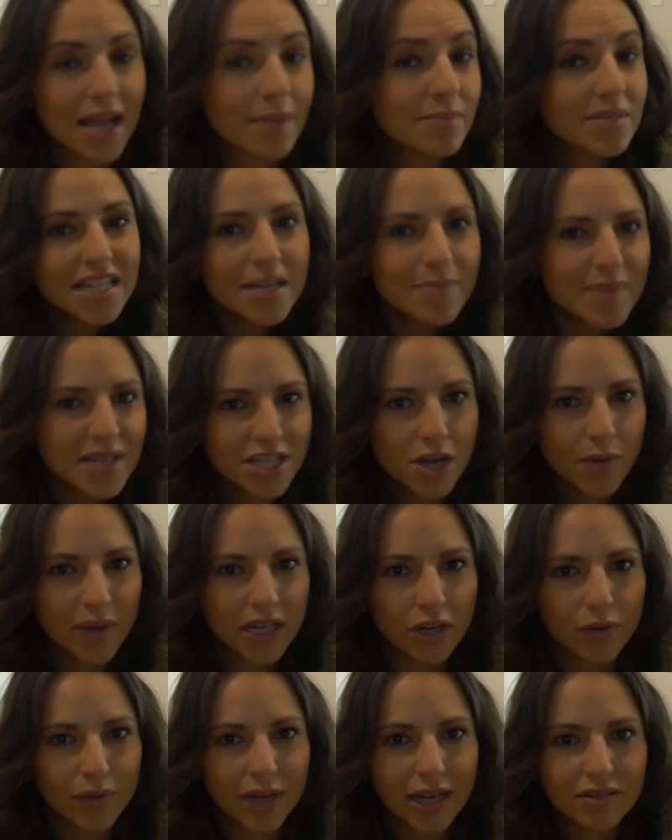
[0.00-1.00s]
I'm tippy
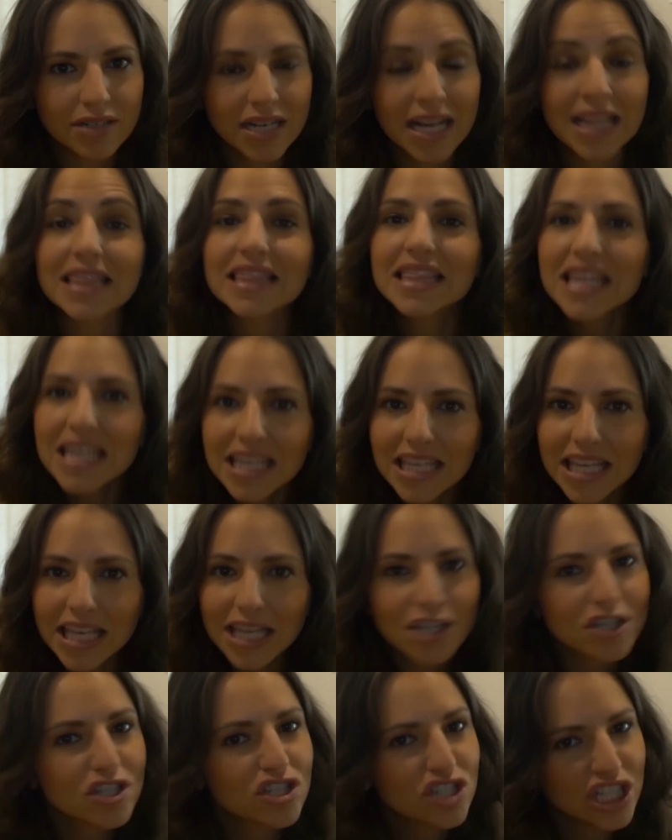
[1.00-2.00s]
toeing around it and
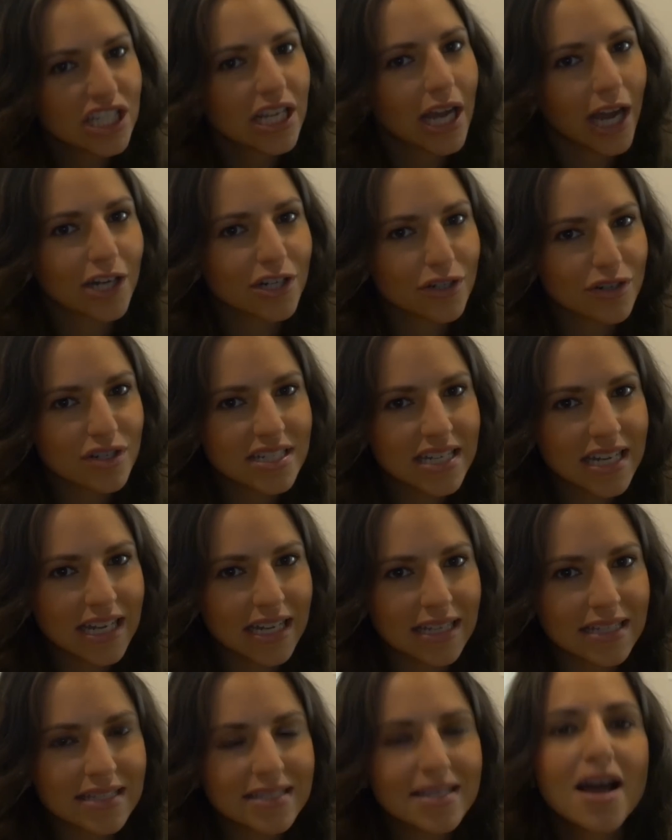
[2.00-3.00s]
thinking she
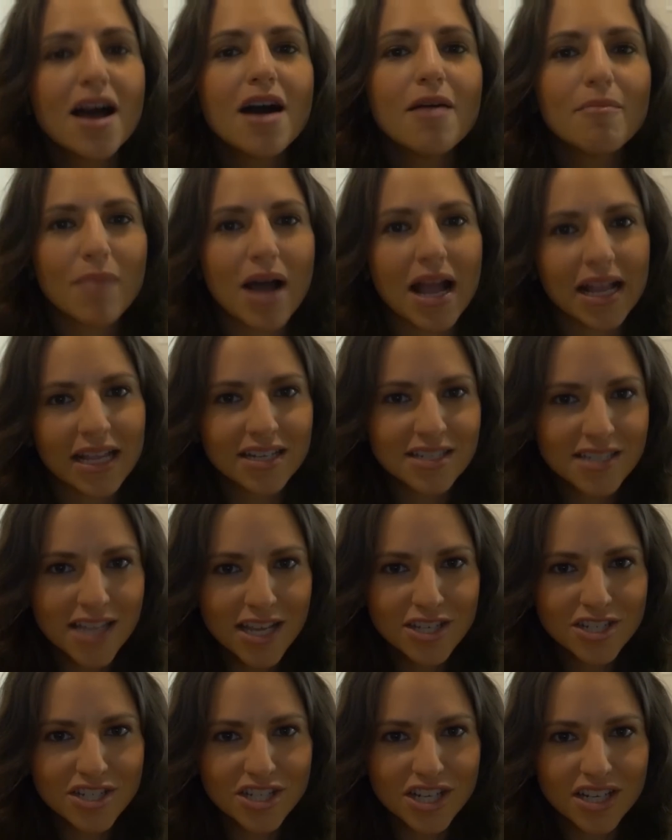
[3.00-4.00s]
understands my
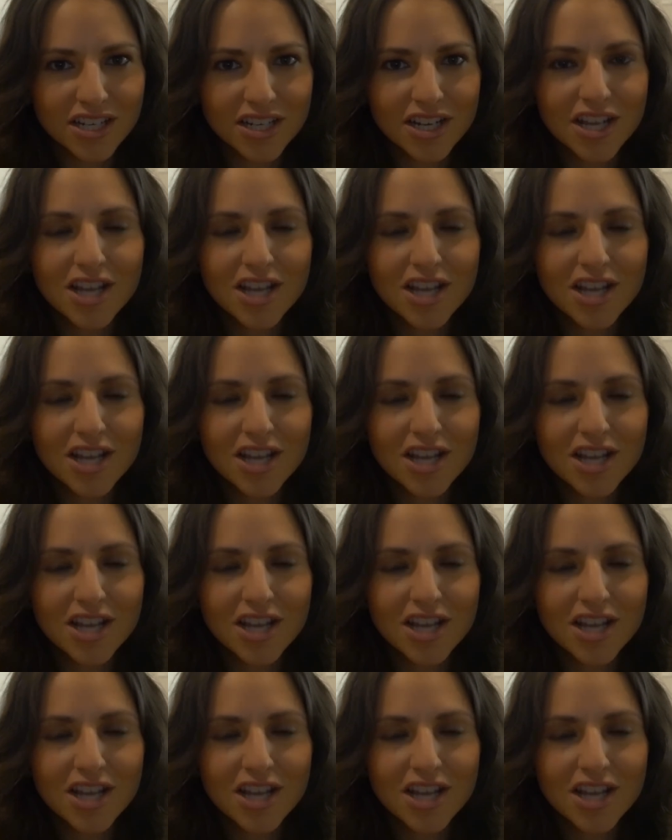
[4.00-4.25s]
intention.